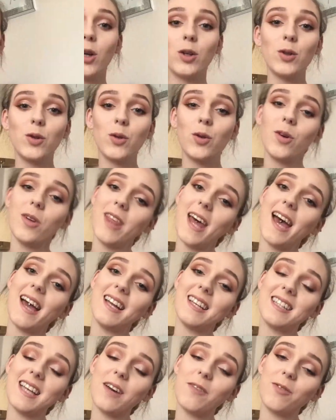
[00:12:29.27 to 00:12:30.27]
So
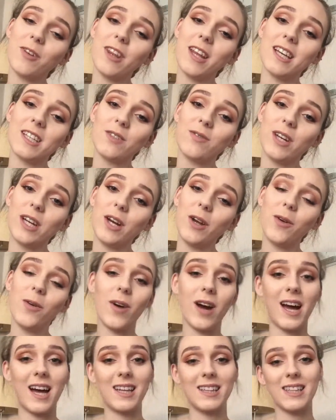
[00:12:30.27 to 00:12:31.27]
that is it for this
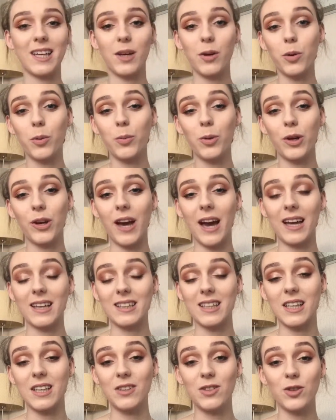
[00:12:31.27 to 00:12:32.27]
video, and I hope you
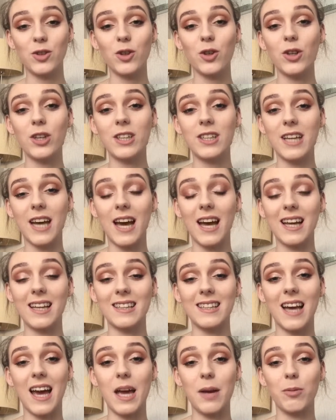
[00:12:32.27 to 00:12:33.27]
guys enjoyed,
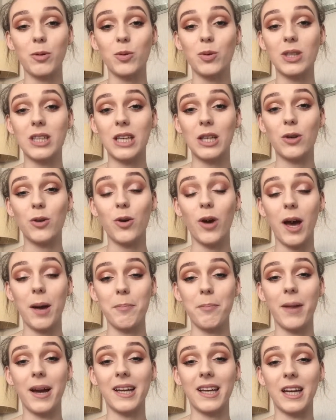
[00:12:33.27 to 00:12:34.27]
and I will see you
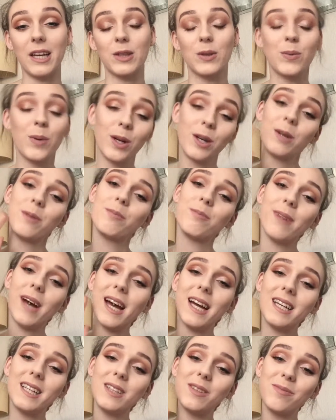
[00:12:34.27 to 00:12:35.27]
in my next one.
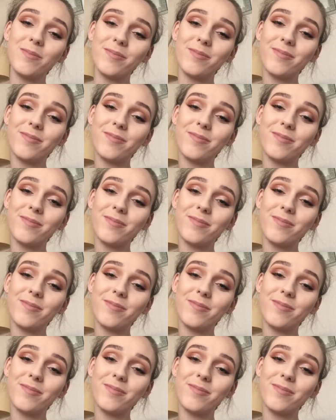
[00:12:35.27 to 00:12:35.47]
Bye!